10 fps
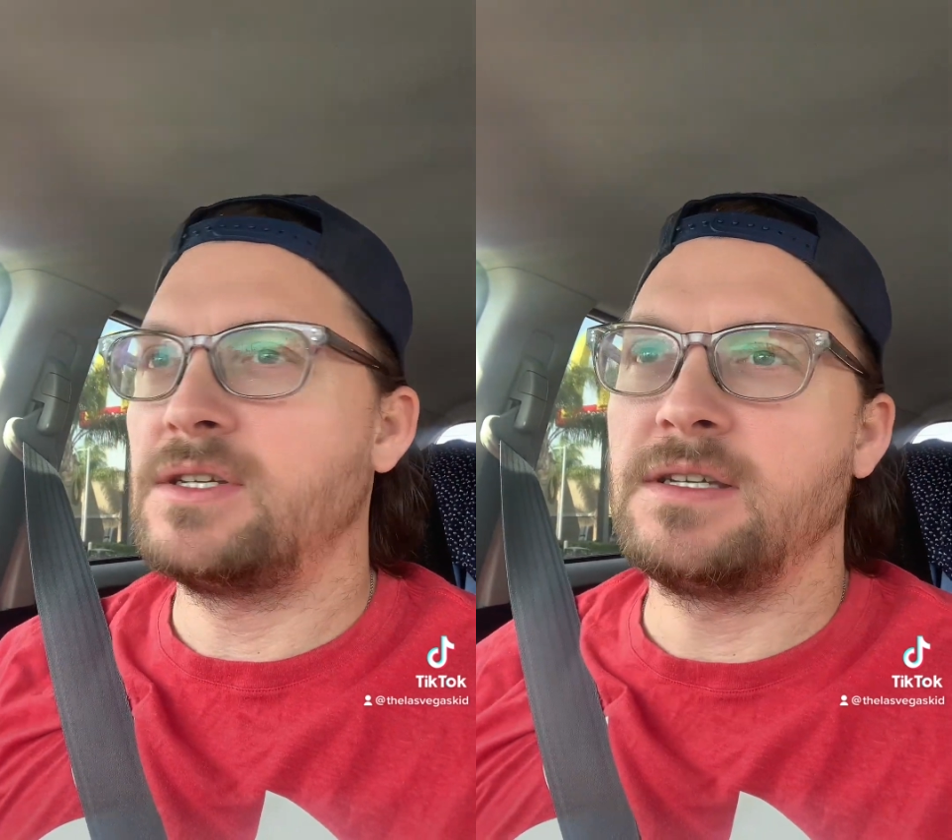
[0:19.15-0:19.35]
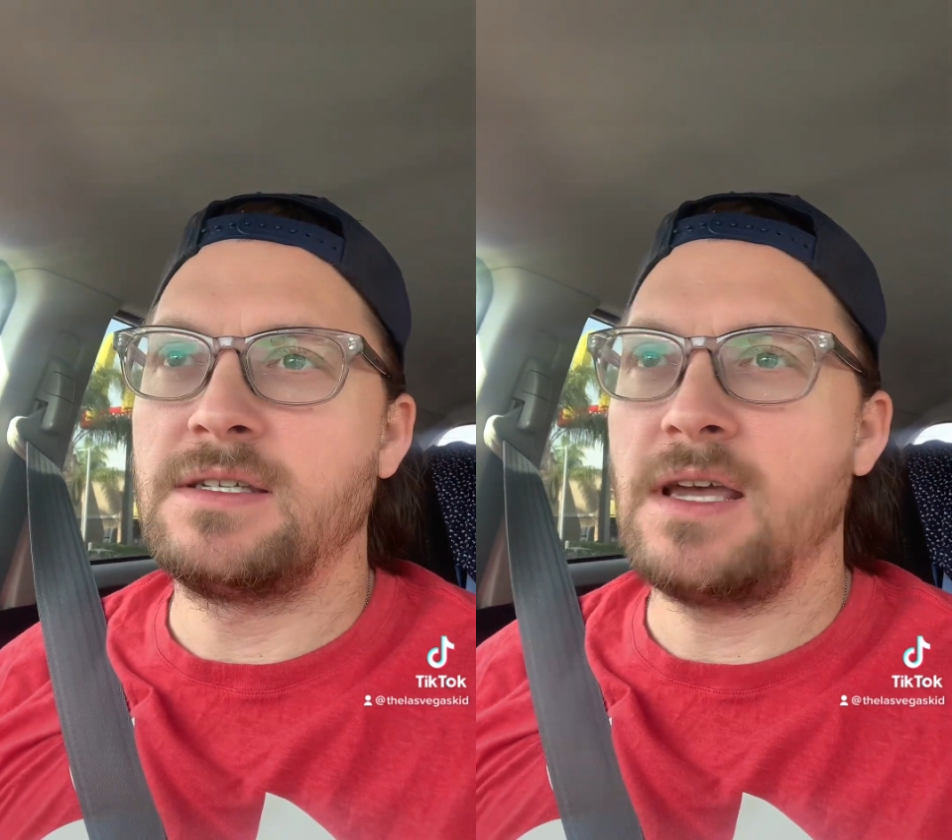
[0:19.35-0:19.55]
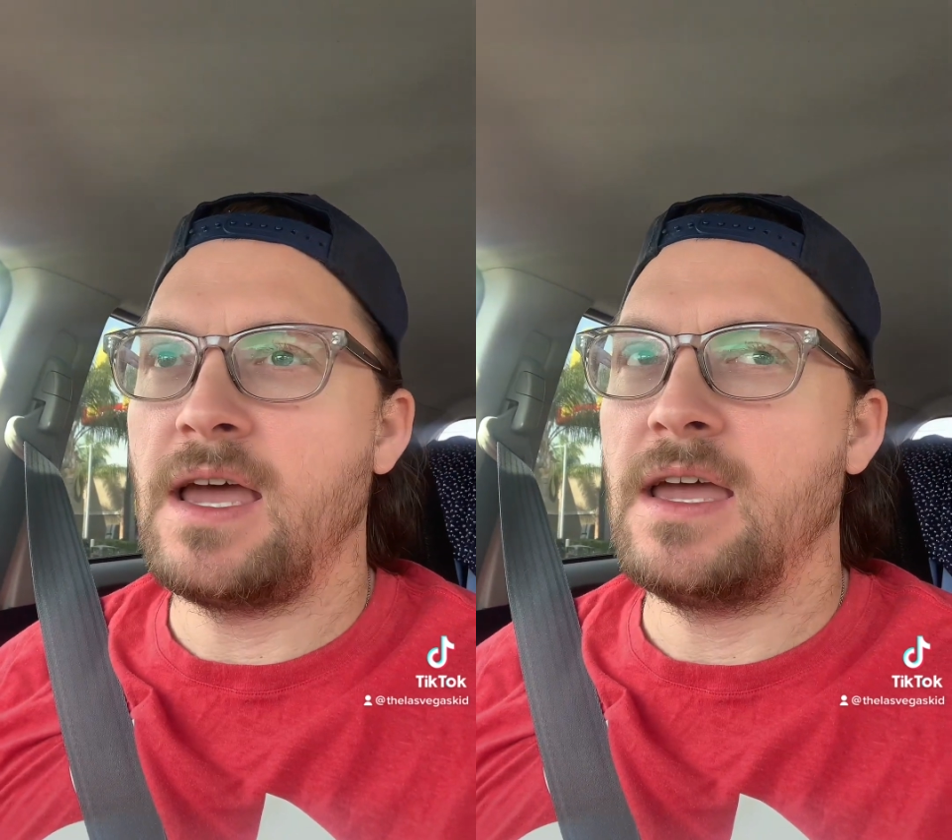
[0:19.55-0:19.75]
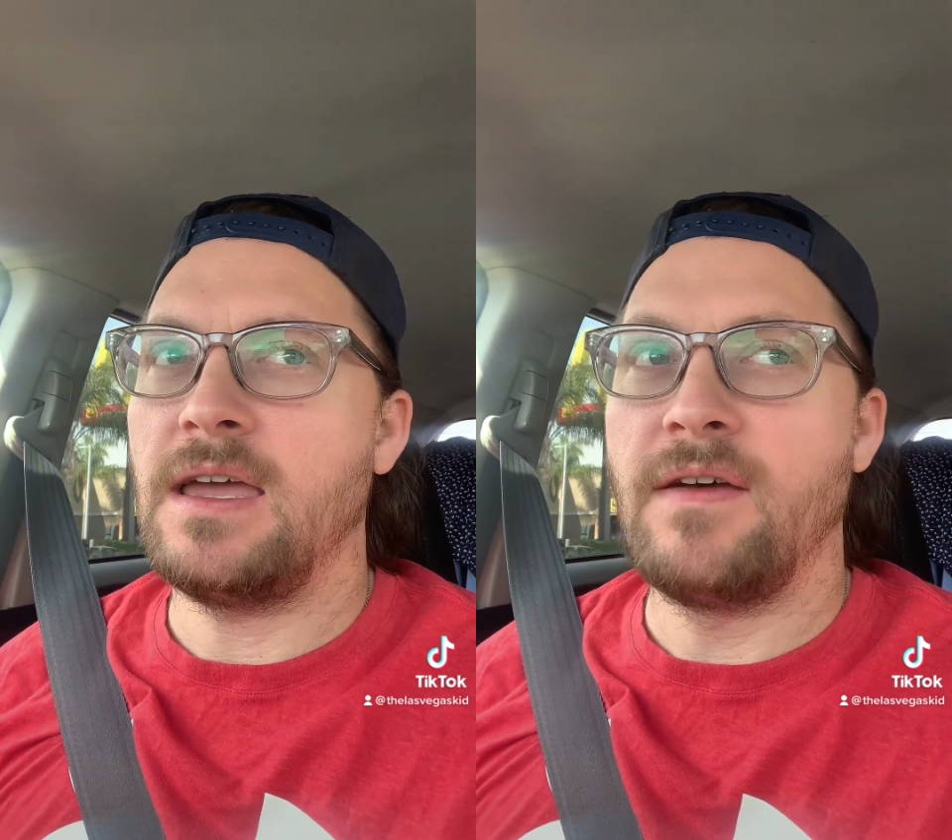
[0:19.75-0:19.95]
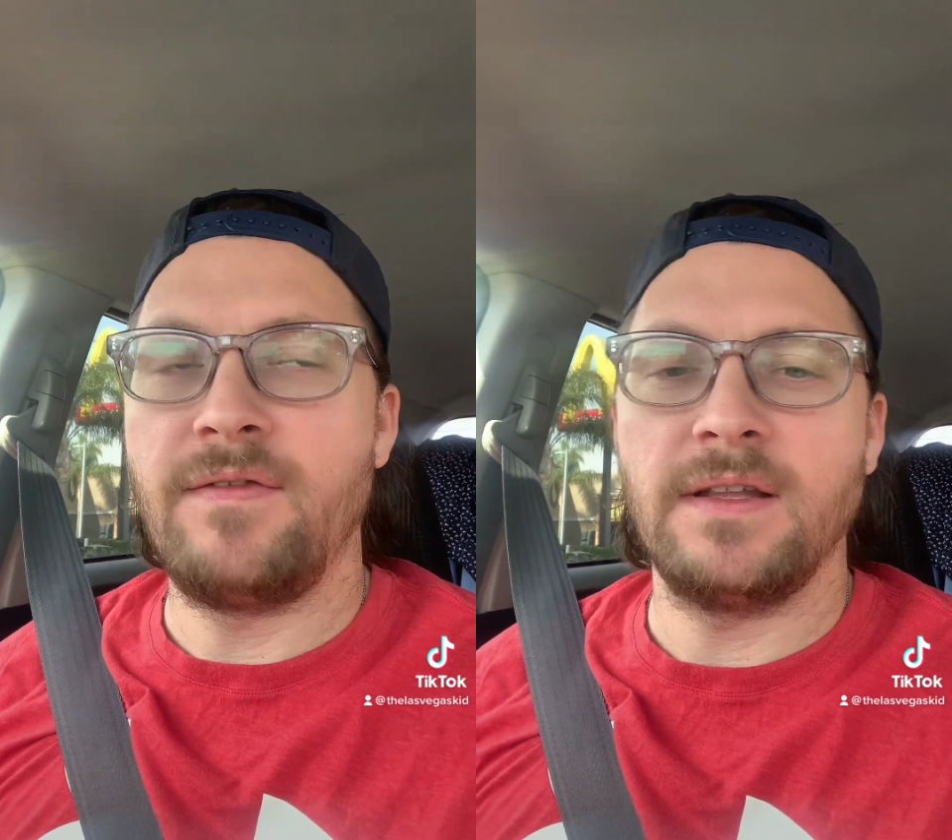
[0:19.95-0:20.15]
just say
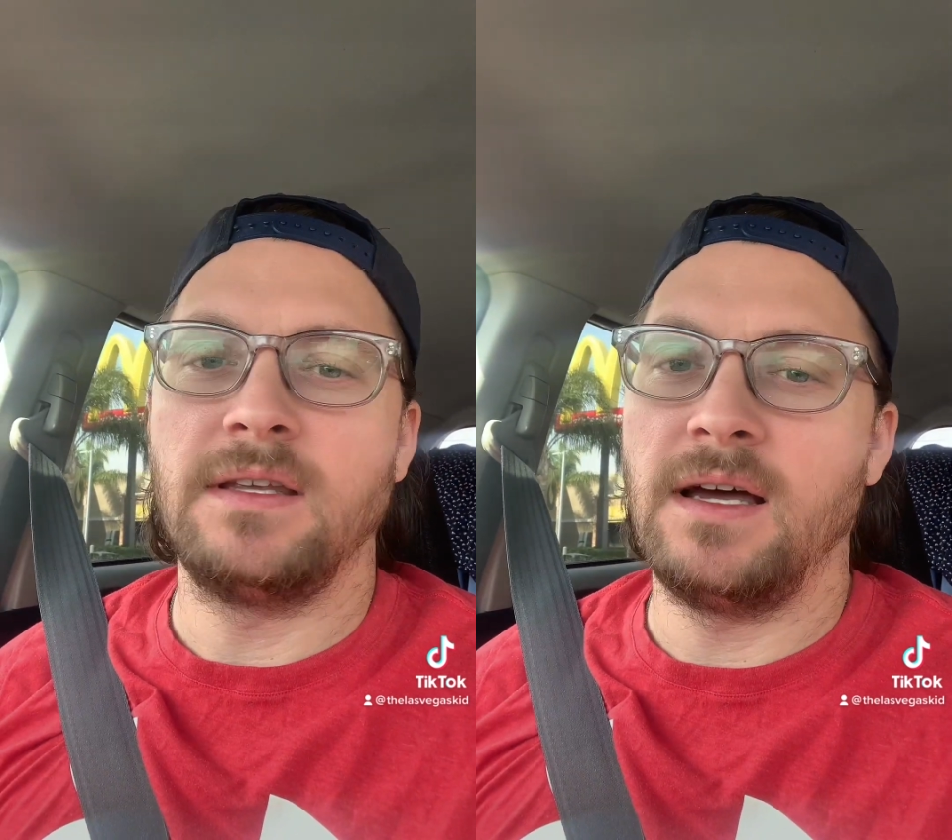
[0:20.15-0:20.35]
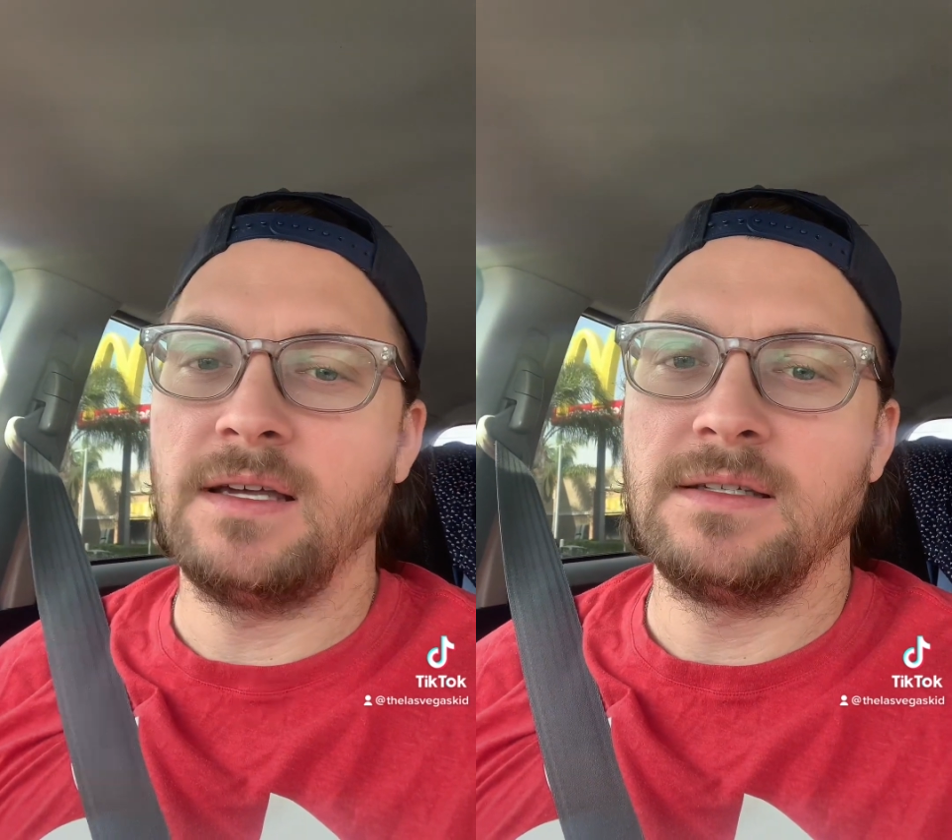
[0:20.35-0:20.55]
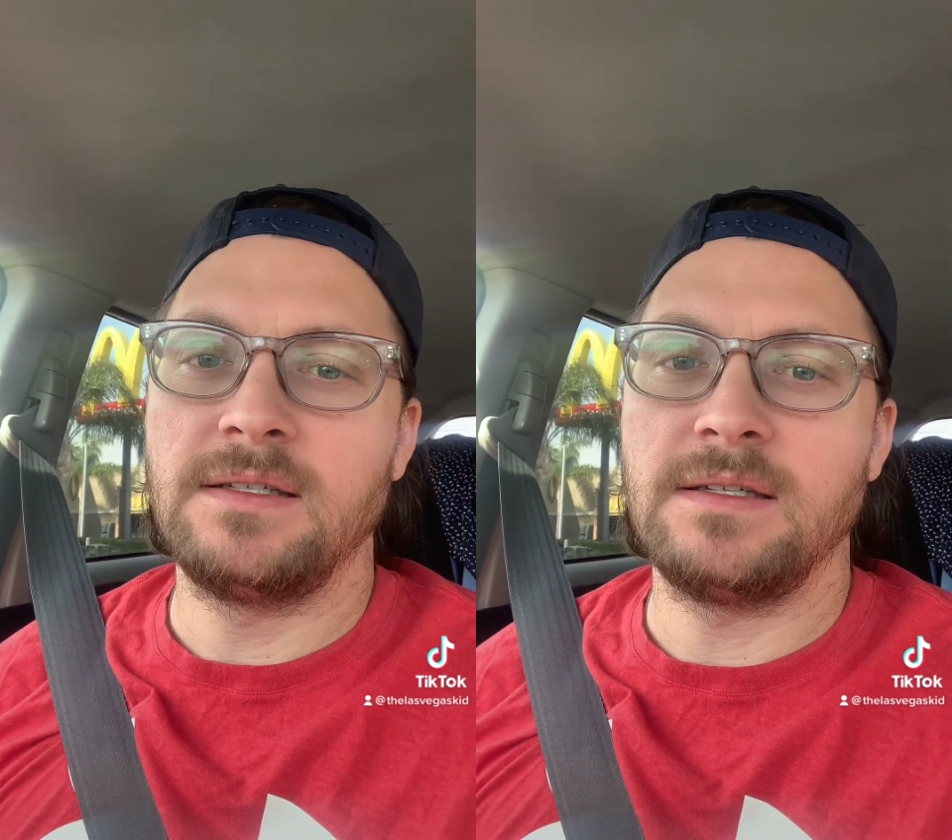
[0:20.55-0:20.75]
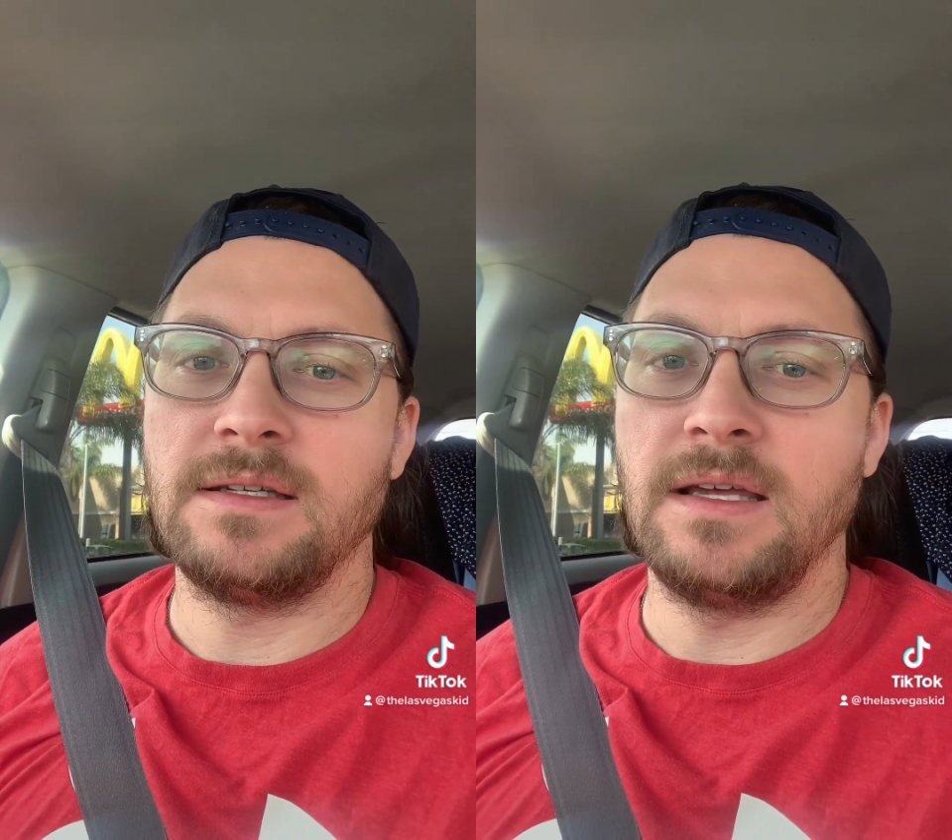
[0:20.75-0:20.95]
if it does,